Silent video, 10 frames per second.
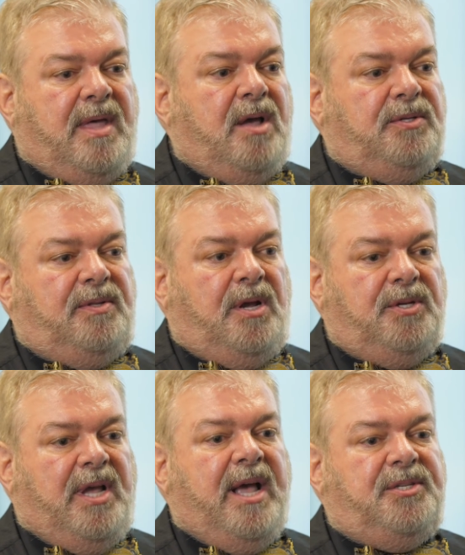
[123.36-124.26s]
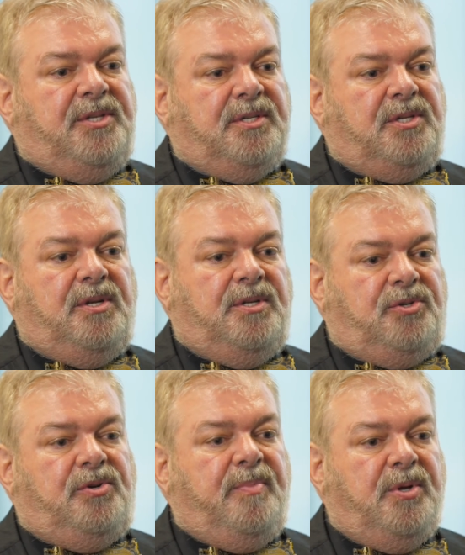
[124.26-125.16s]
those assets to
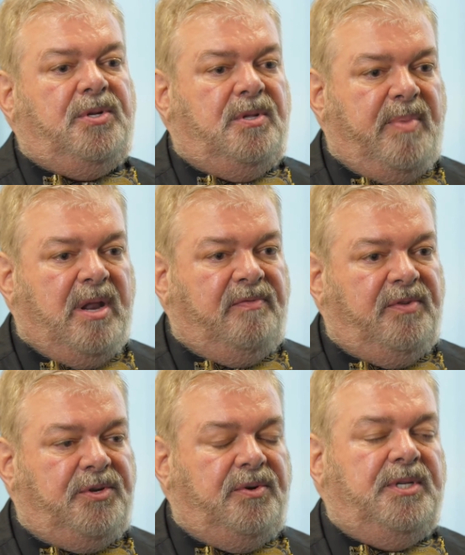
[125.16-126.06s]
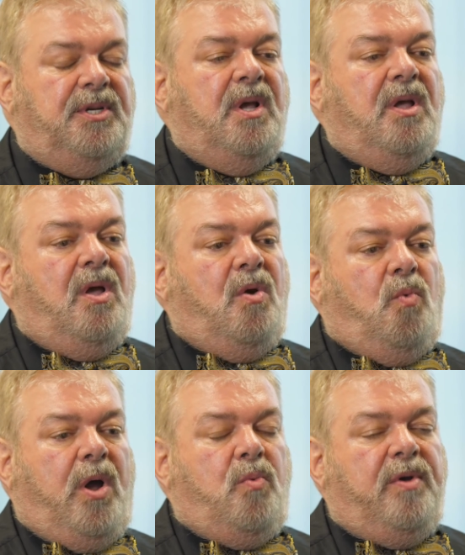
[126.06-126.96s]
distribute to the beneficiaries.
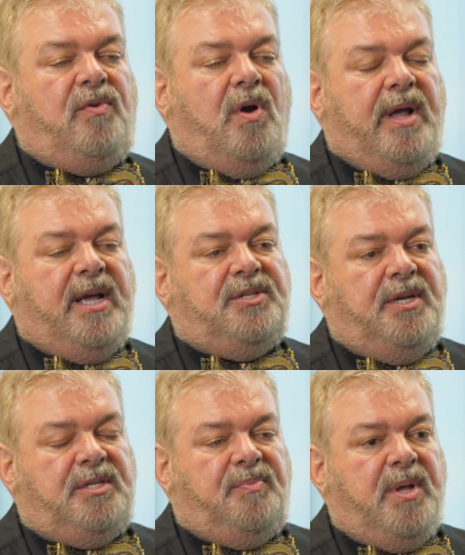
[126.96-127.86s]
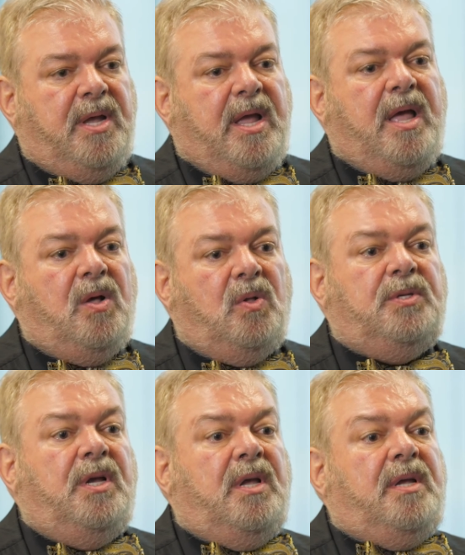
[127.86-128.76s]
Where we've got assets being
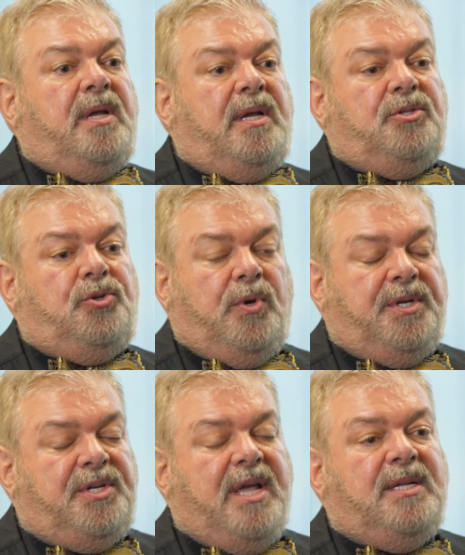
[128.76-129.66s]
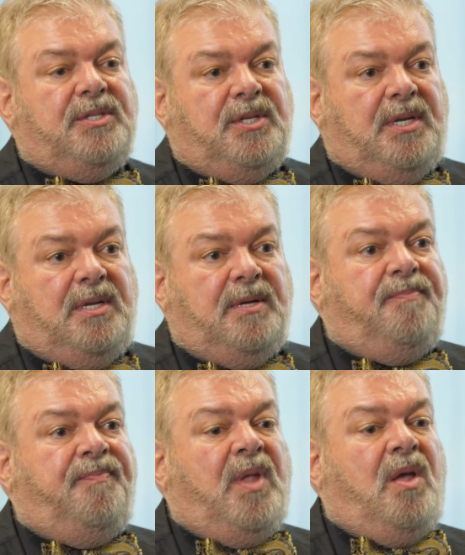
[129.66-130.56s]
held at joint tenancy,
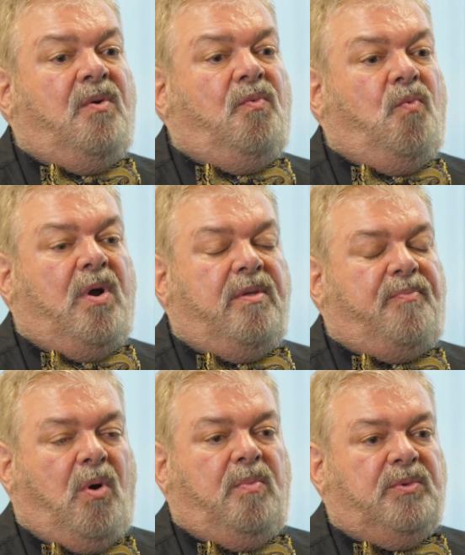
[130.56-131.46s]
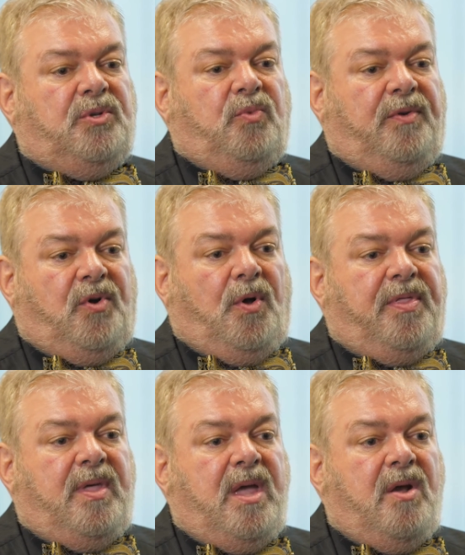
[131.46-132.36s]
one of the problems that we've
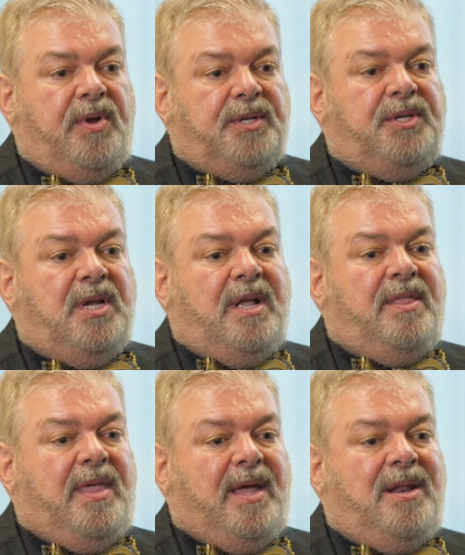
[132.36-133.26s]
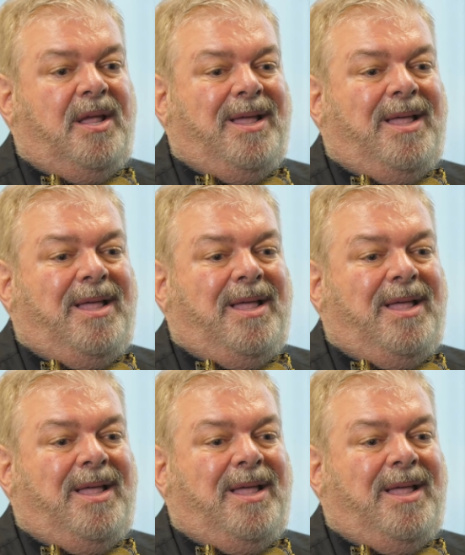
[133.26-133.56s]
got there is that